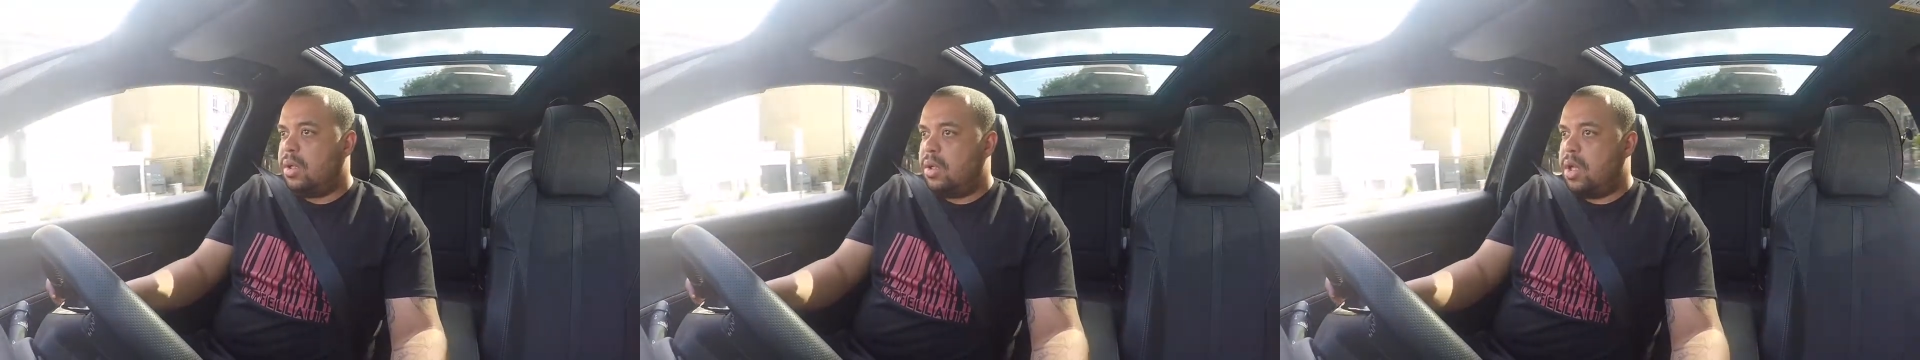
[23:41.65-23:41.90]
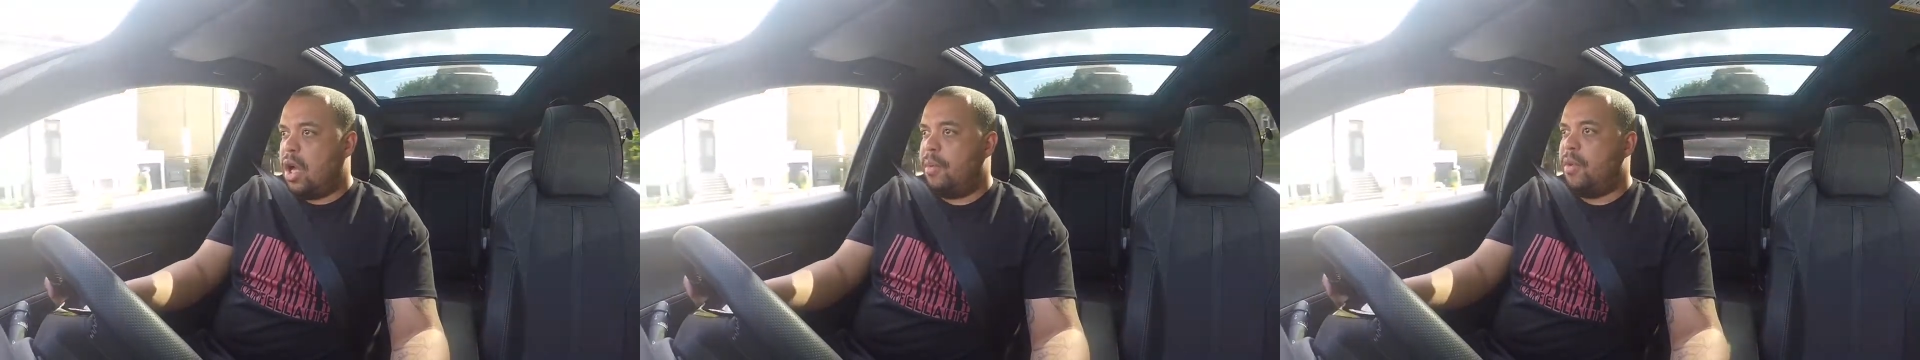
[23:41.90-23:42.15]

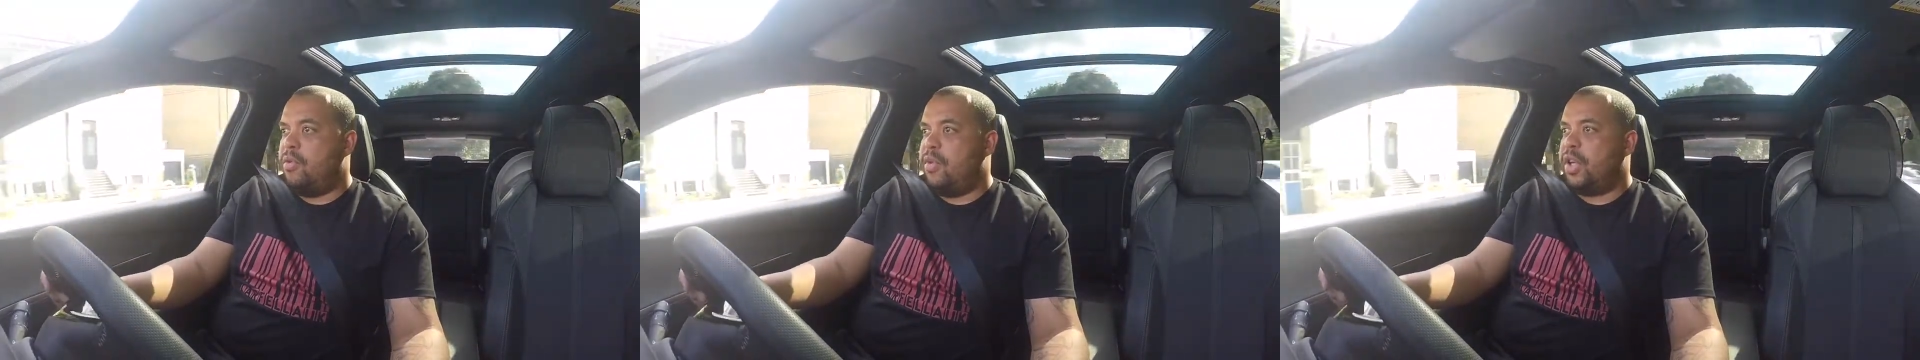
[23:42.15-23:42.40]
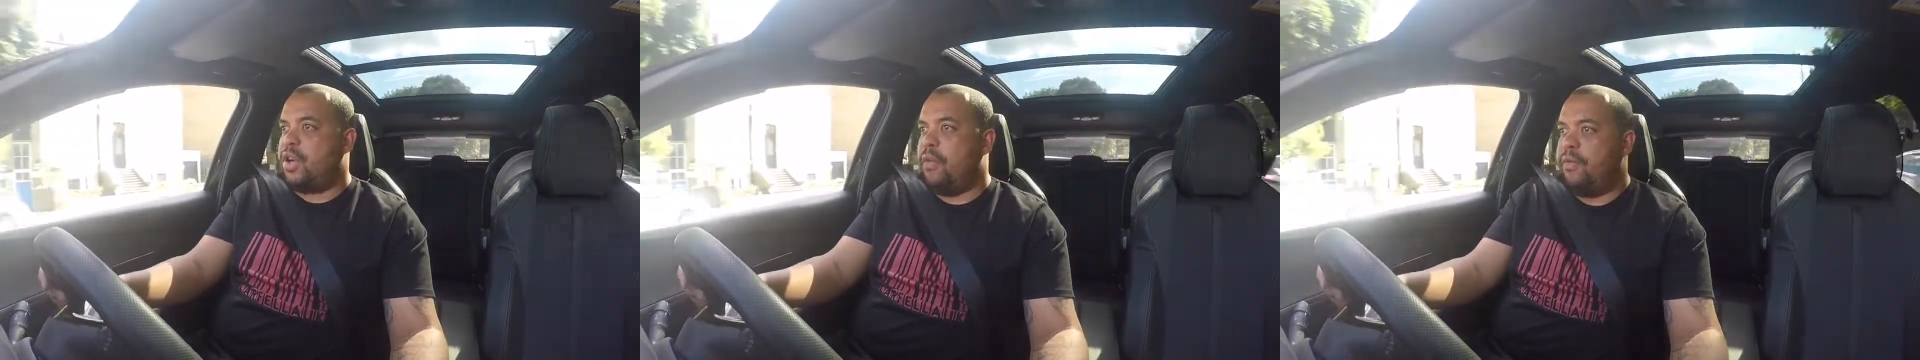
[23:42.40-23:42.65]
that I'm
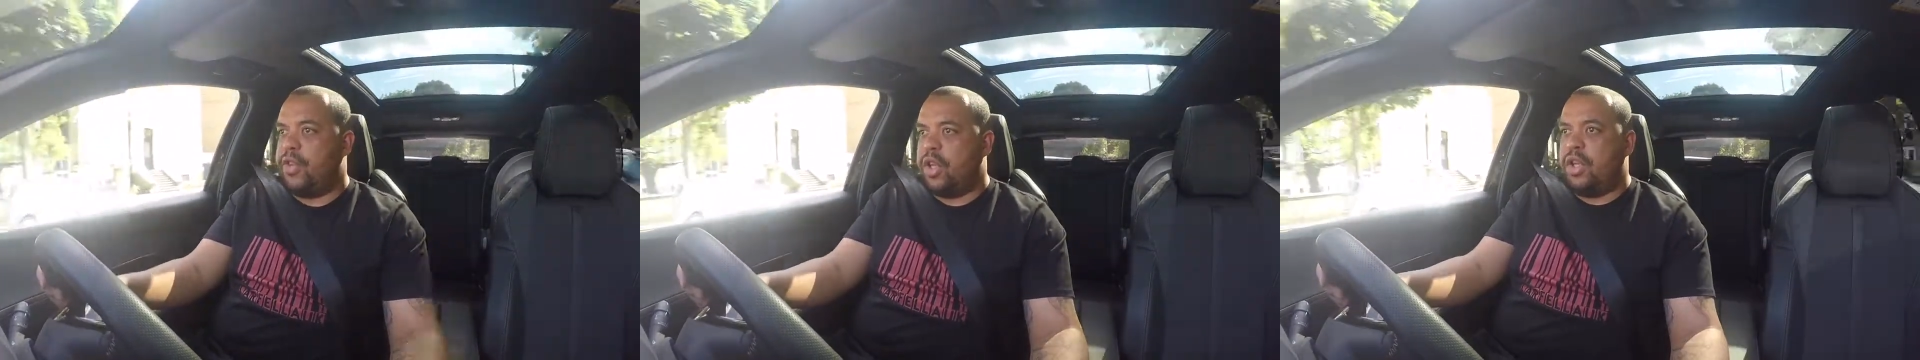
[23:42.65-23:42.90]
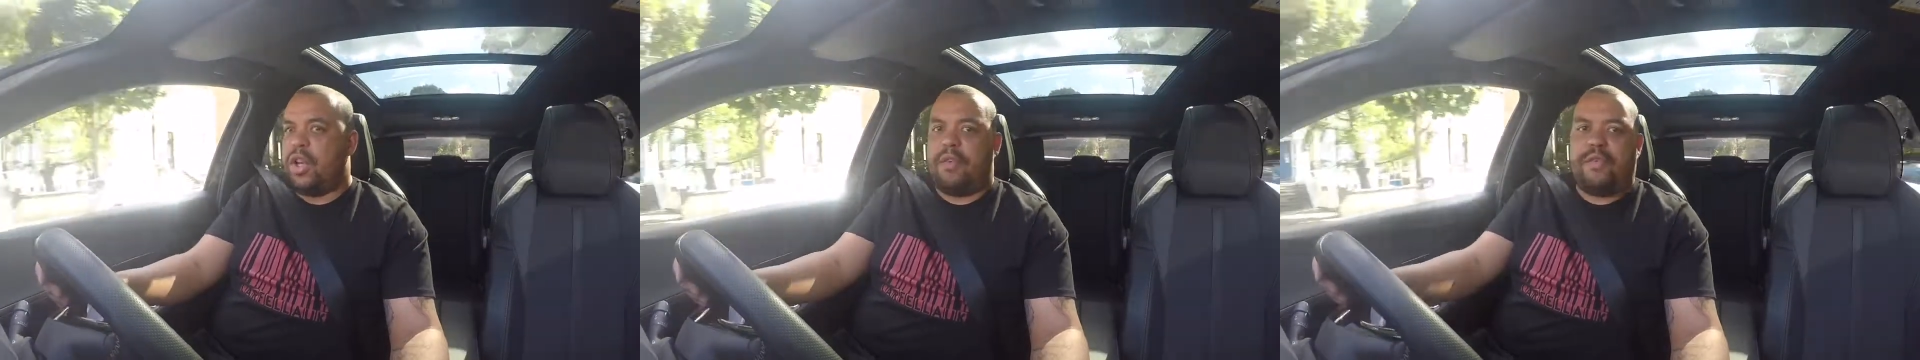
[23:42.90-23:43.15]
overly
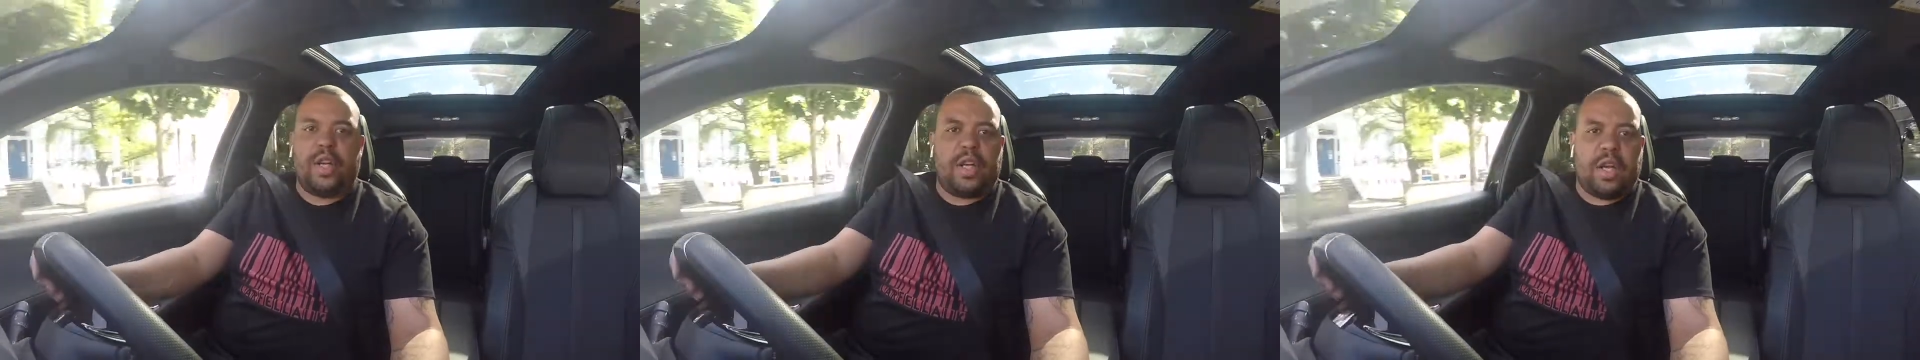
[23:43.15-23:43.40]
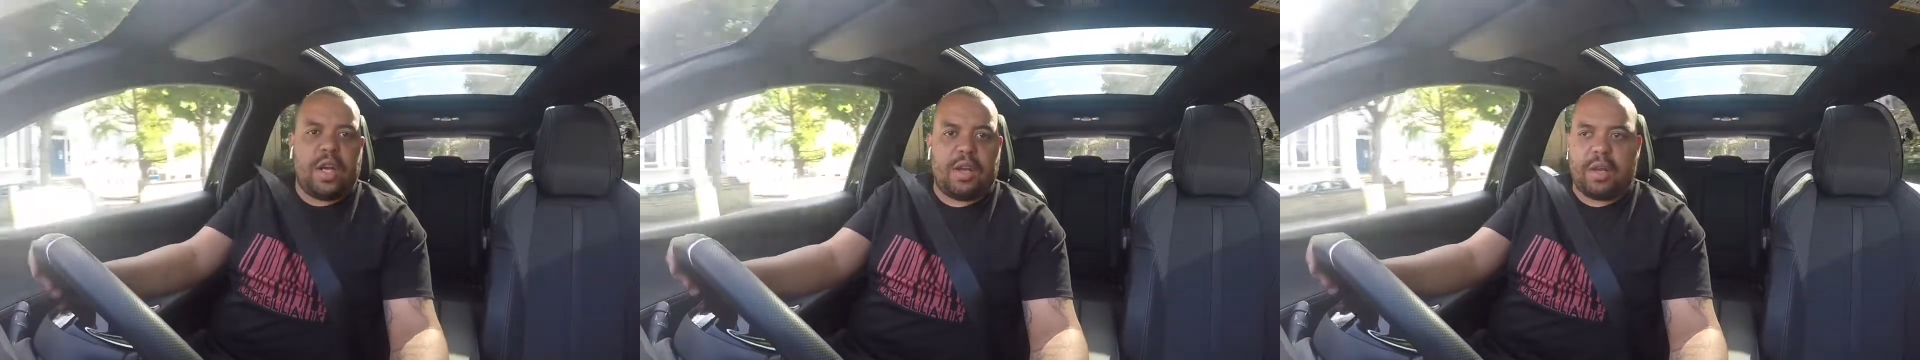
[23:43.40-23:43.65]
confident. I think
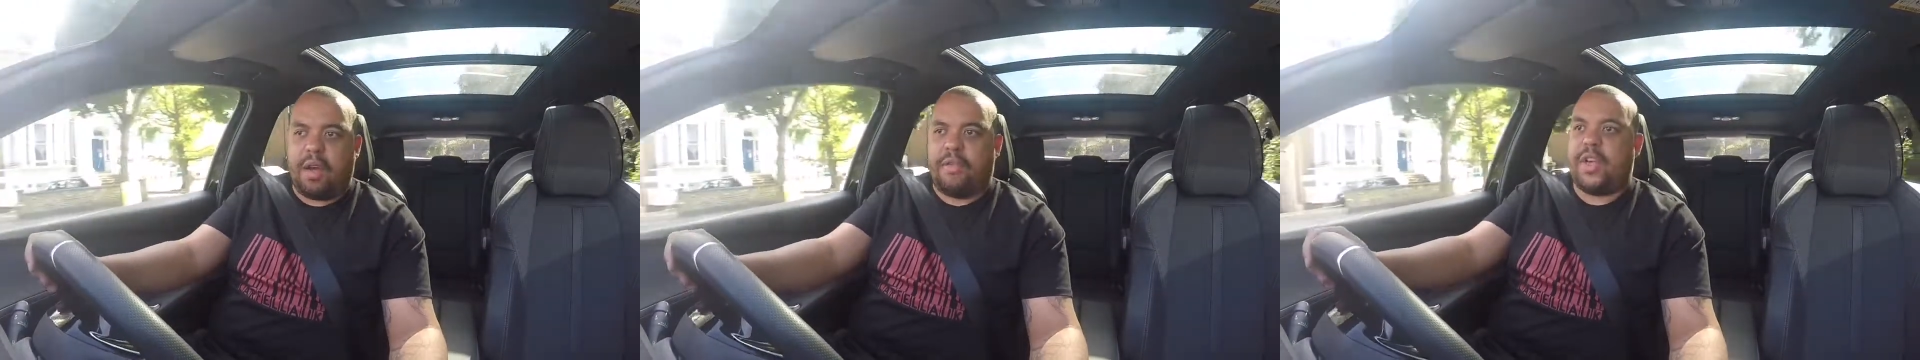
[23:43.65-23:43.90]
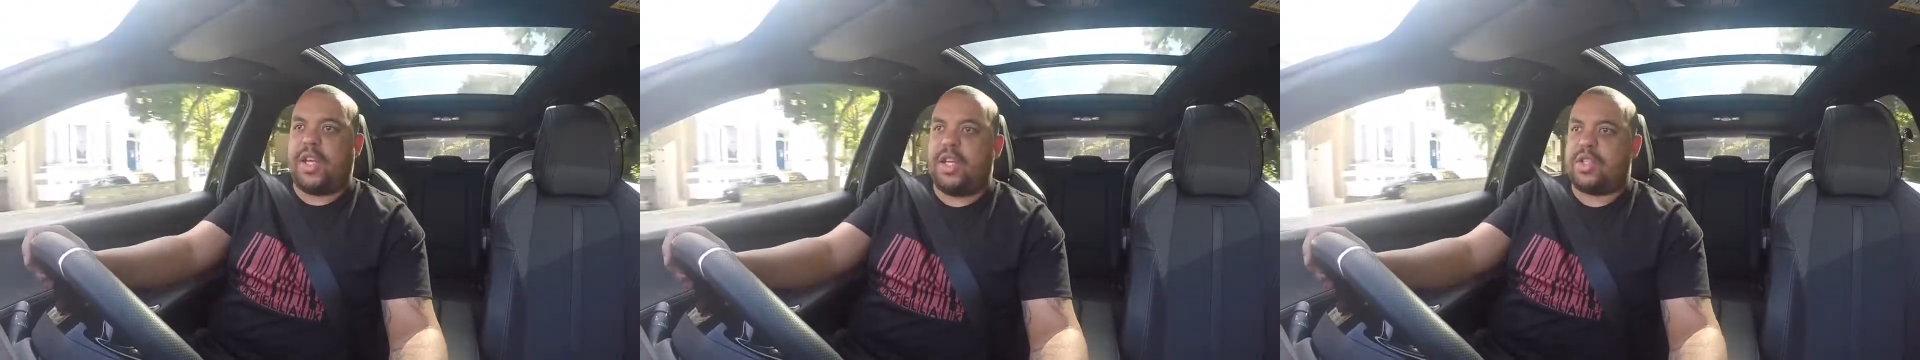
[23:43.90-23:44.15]

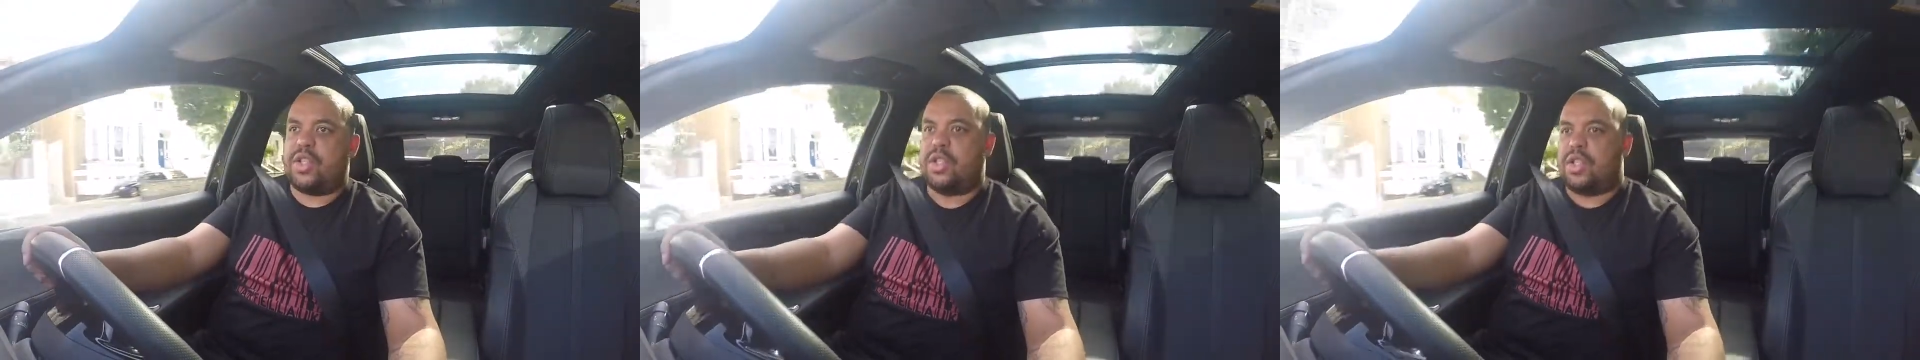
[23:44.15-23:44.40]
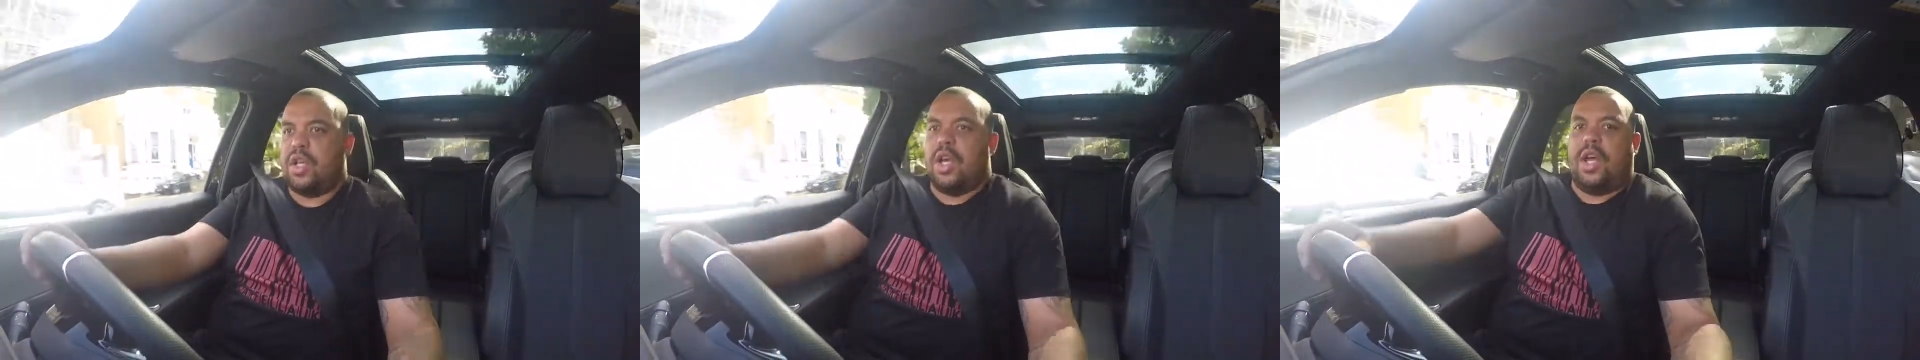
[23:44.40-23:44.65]
it's
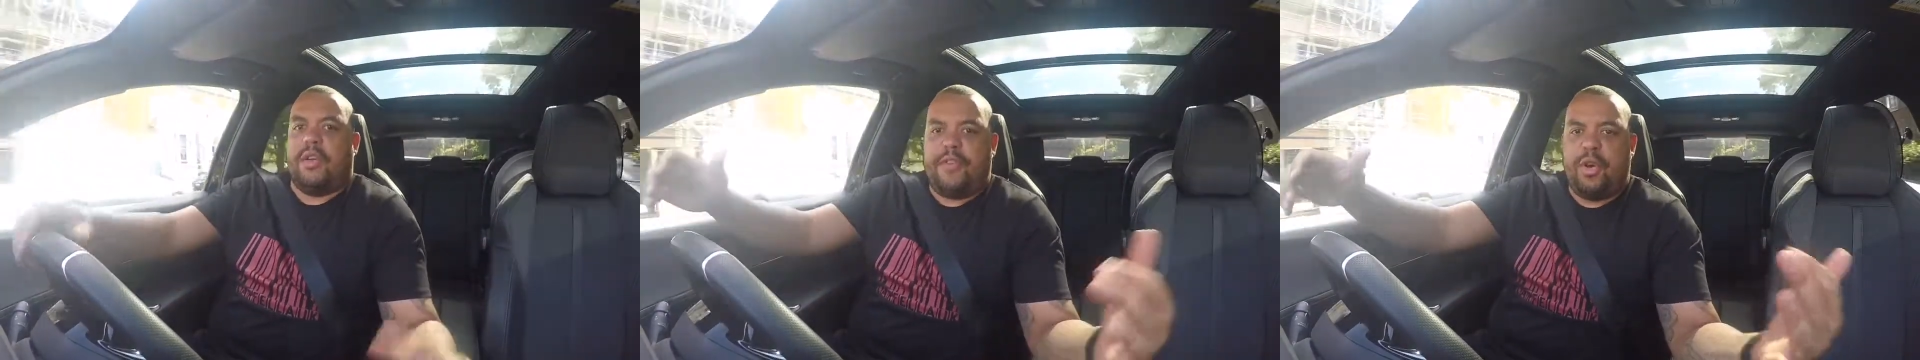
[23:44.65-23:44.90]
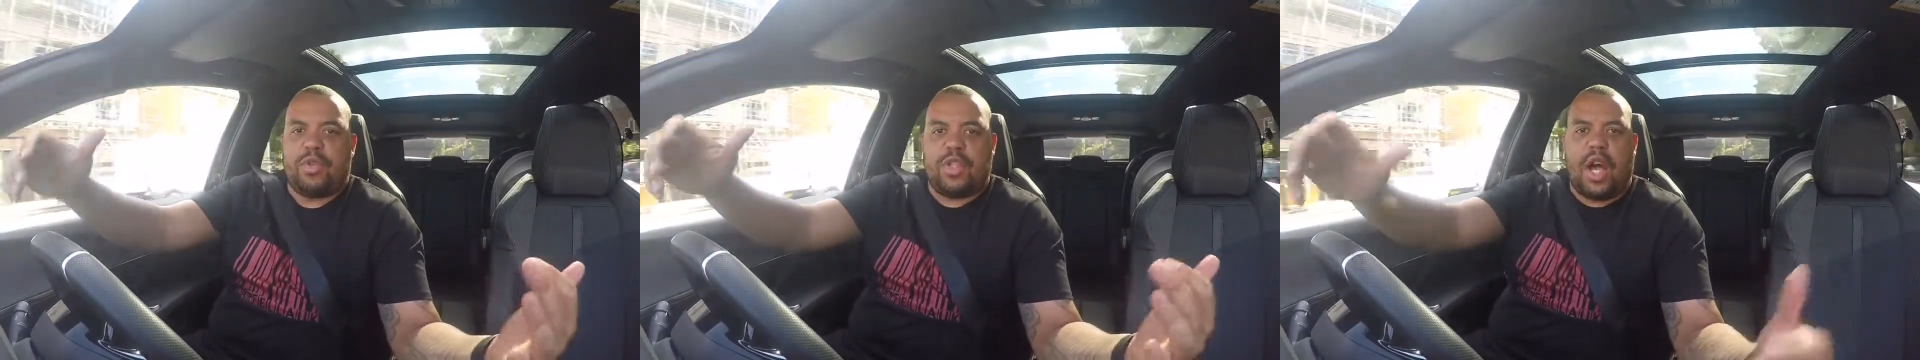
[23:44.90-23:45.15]
just
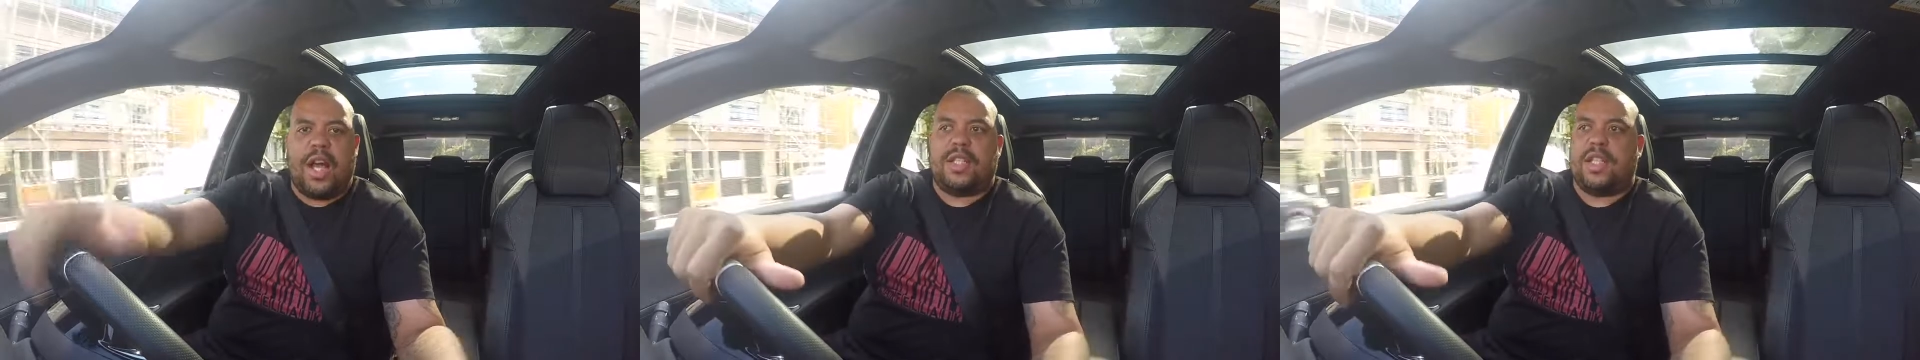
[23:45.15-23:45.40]
feels nice.